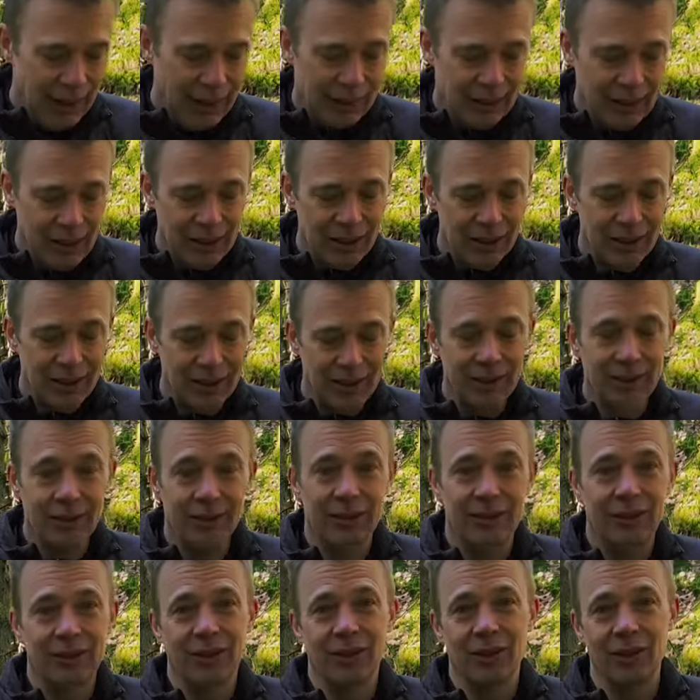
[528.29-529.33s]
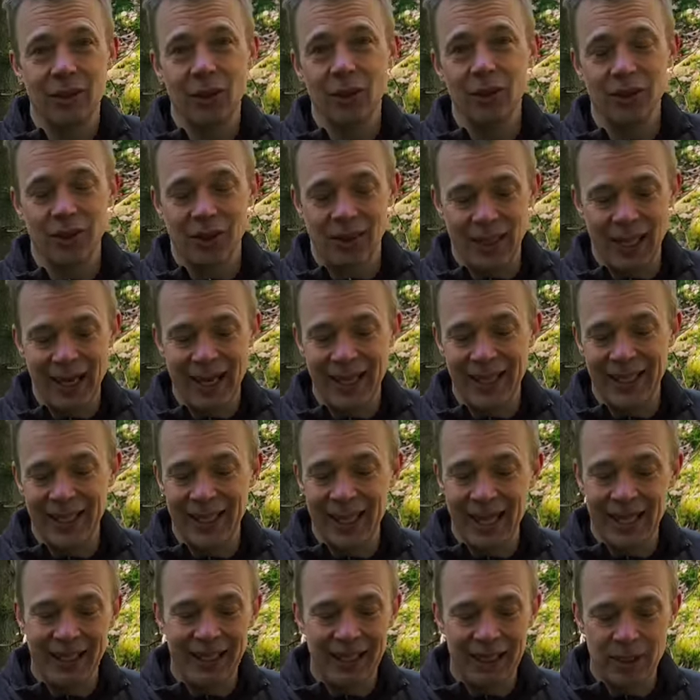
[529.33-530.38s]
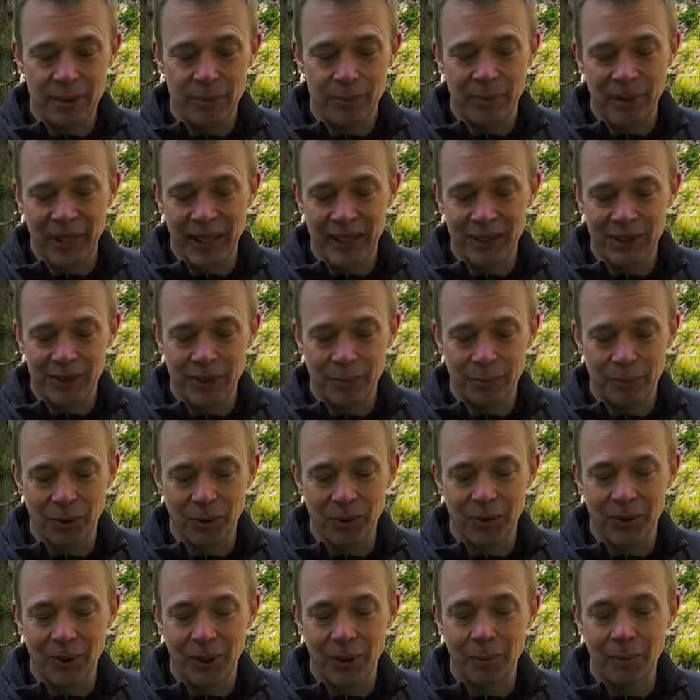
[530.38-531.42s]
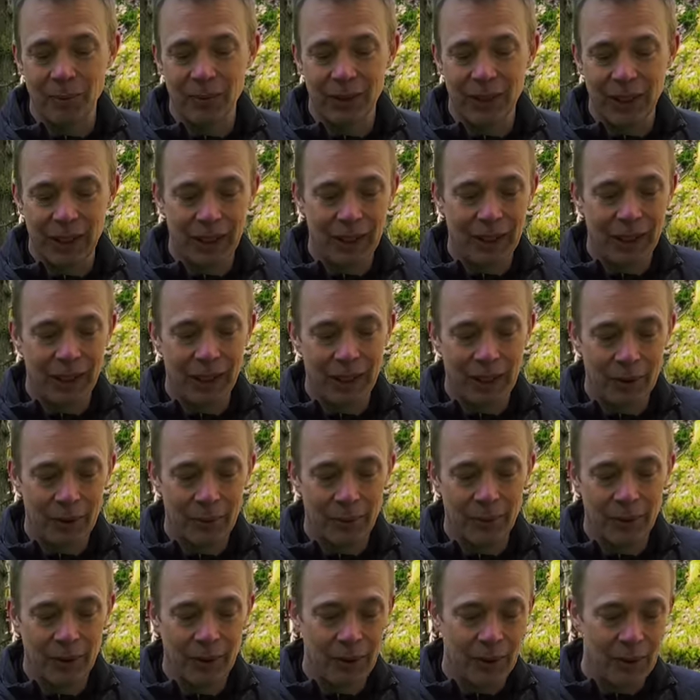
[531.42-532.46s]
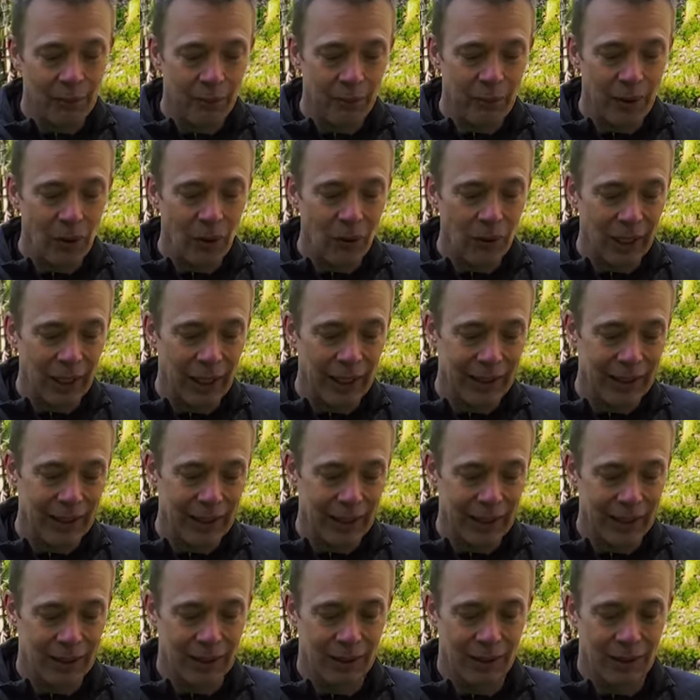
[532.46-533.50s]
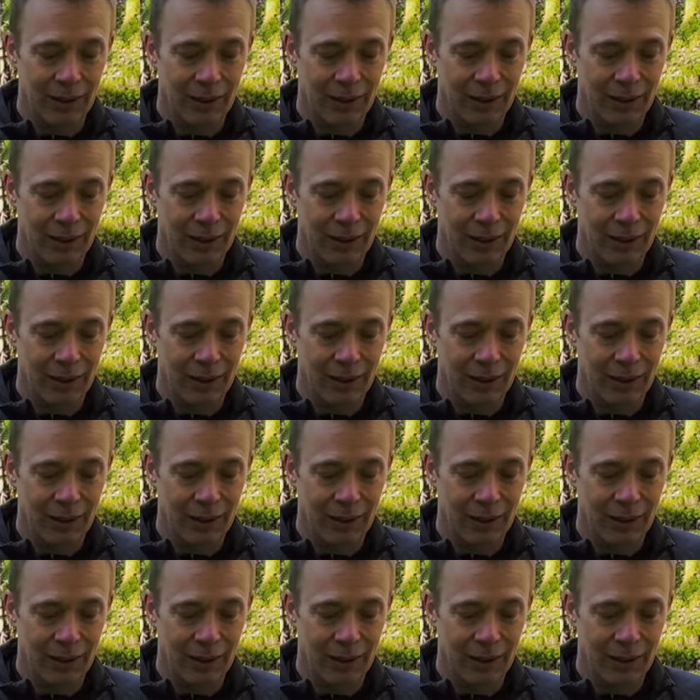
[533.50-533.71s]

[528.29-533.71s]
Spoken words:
does not take any space to put them in a bowl like this